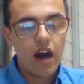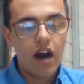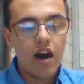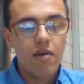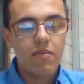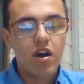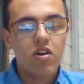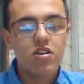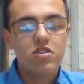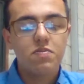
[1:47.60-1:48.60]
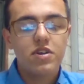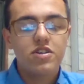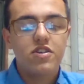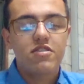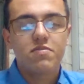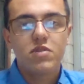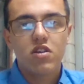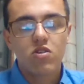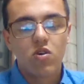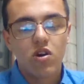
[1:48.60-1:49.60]
According to
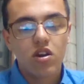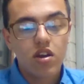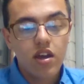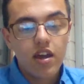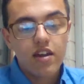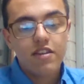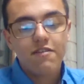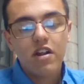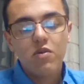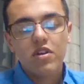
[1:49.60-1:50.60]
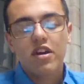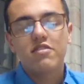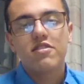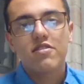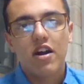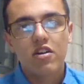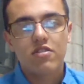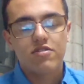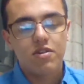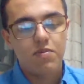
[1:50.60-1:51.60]
plagiarism.org, the following cases are
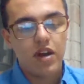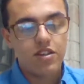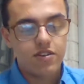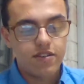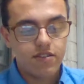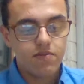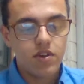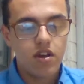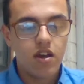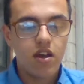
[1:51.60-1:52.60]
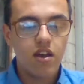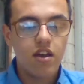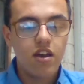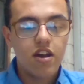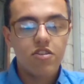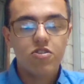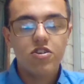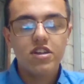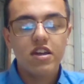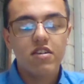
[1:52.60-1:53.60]
considered plagiarism:
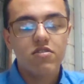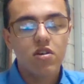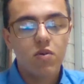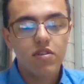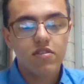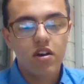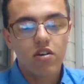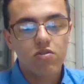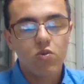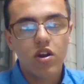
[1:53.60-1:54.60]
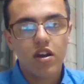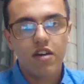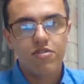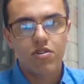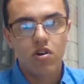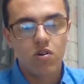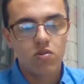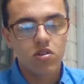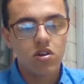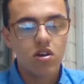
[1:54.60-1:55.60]
turning in someone else's work as your
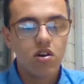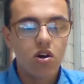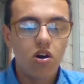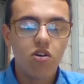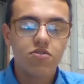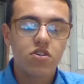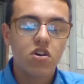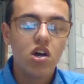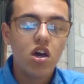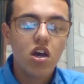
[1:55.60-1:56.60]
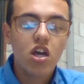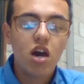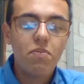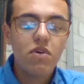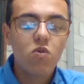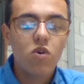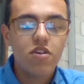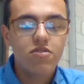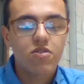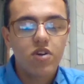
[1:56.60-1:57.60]
own, also copying
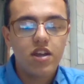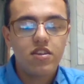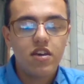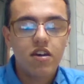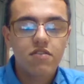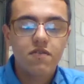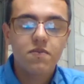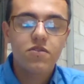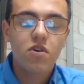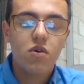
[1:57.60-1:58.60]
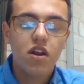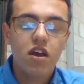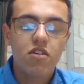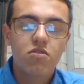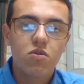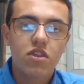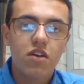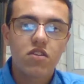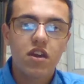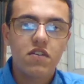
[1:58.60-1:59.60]
words or ideas from someone else
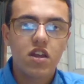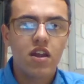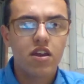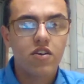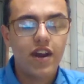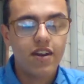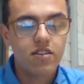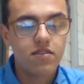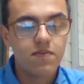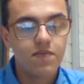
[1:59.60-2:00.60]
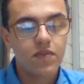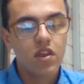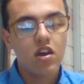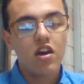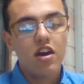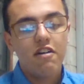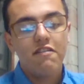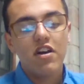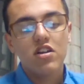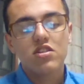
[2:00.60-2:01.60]
without giving any credit,
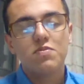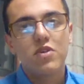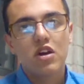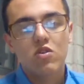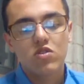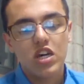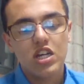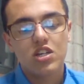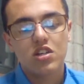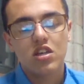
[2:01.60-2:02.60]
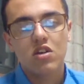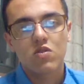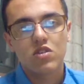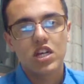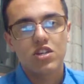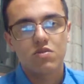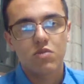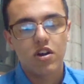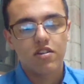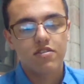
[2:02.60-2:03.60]
failing to put a quotation quotation
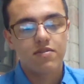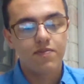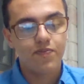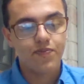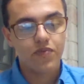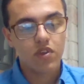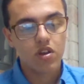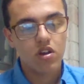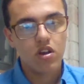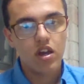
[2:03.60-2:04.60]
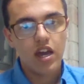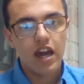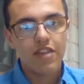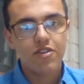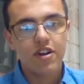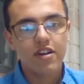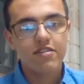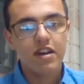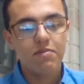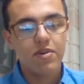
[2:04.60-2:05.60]
marks. Another
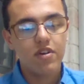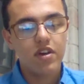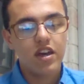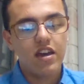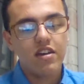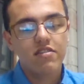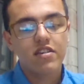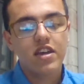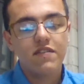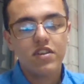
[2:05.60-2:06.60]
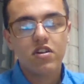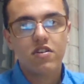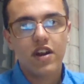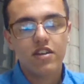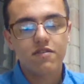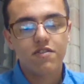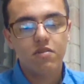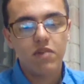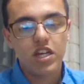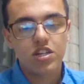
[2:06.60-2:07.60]
example is giving incorrect
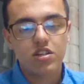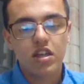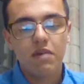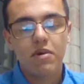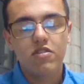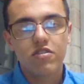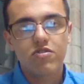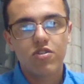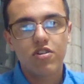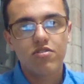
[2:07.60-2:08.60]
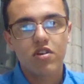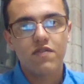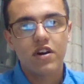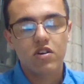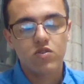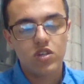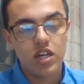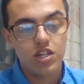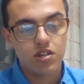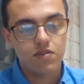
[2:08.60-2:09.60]
information about the source of a
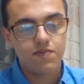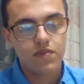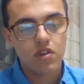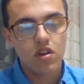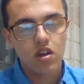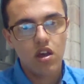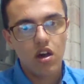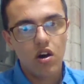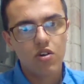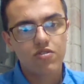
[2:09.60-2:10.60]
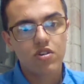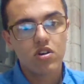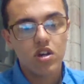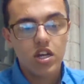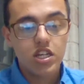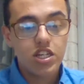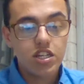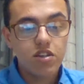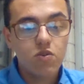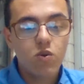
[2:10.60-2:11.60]
quotation. Also,
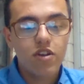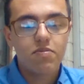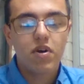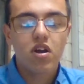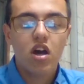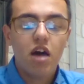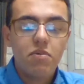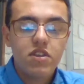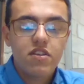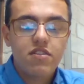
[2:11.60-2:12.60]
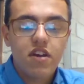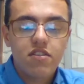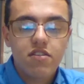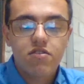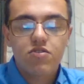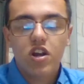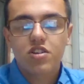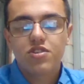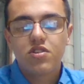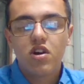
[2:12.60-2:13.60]
changing words by copying the sentence
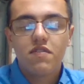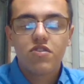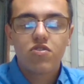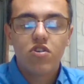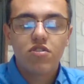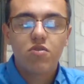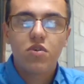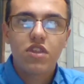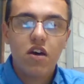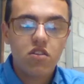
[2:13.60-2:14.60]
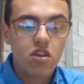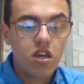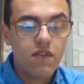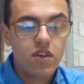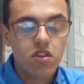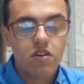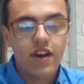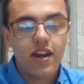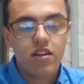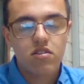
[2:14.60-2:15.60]
structure of a source without giving
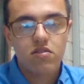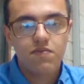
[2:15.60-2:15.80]
credit.